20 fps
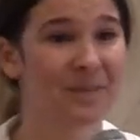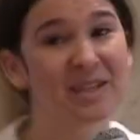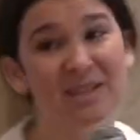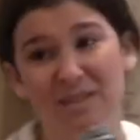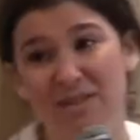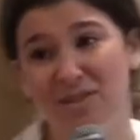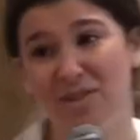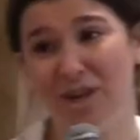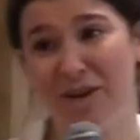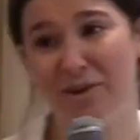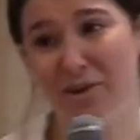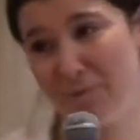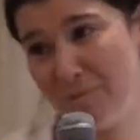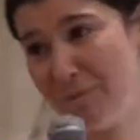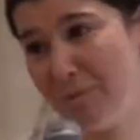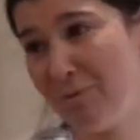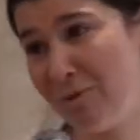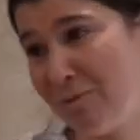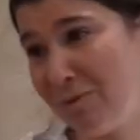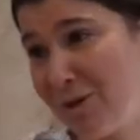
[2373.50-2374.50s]
it's
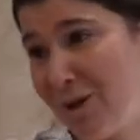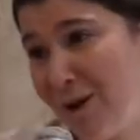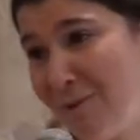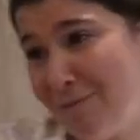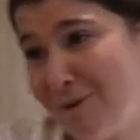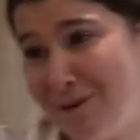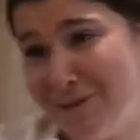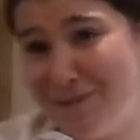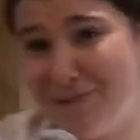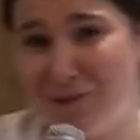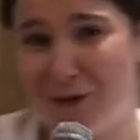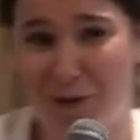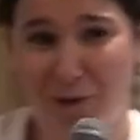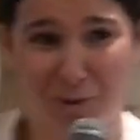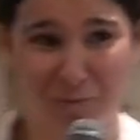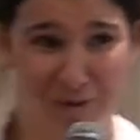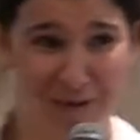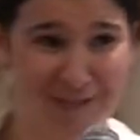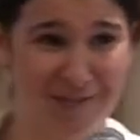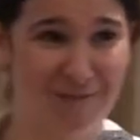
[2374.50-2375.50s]
gender what we're talking about is
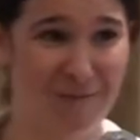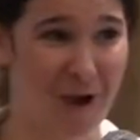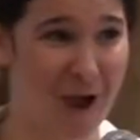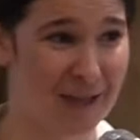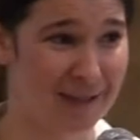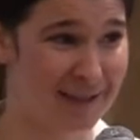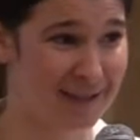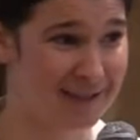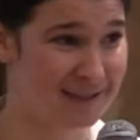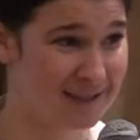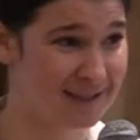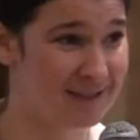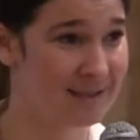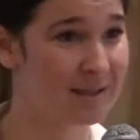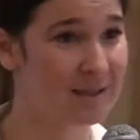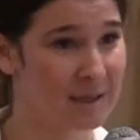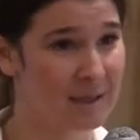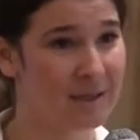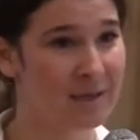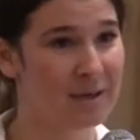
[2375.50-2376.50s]
gender-based
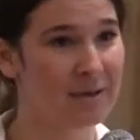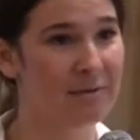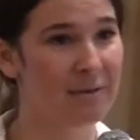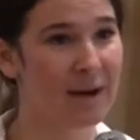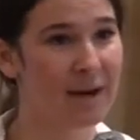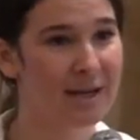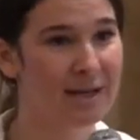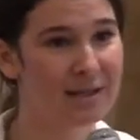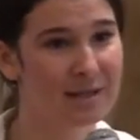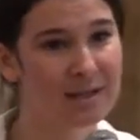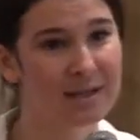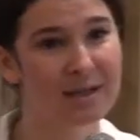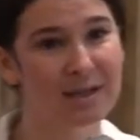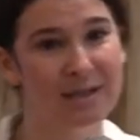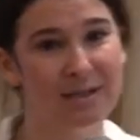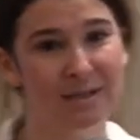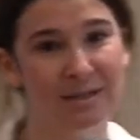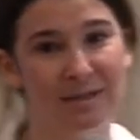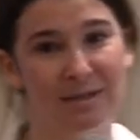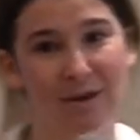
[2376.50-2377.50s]
violence right
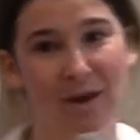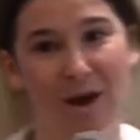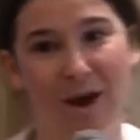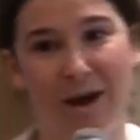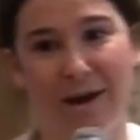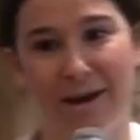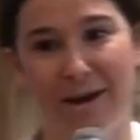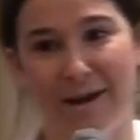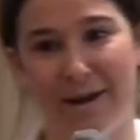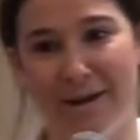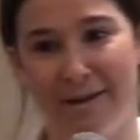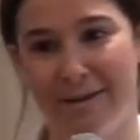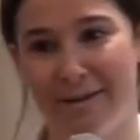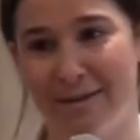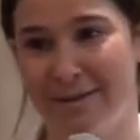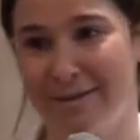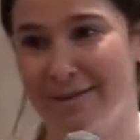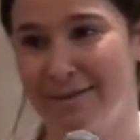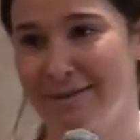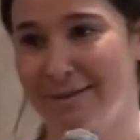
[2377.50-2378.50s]
it's not a uh,
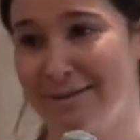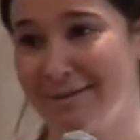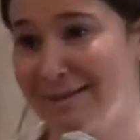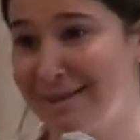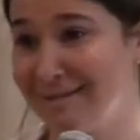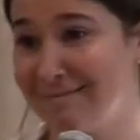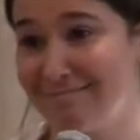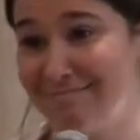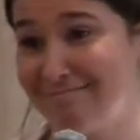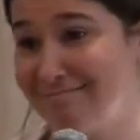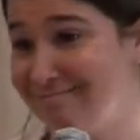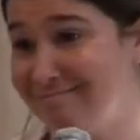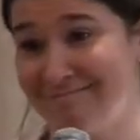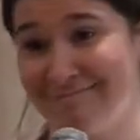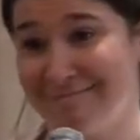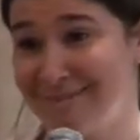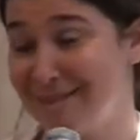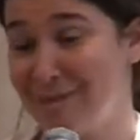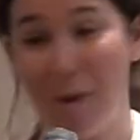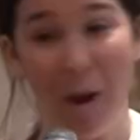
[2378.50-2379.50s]

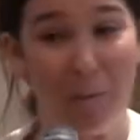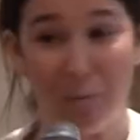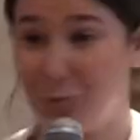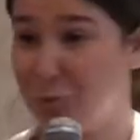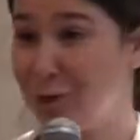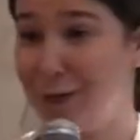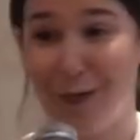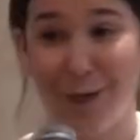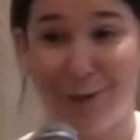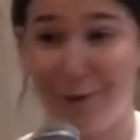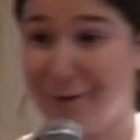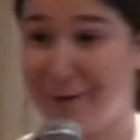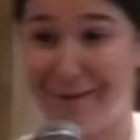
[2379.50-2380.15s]
not prettier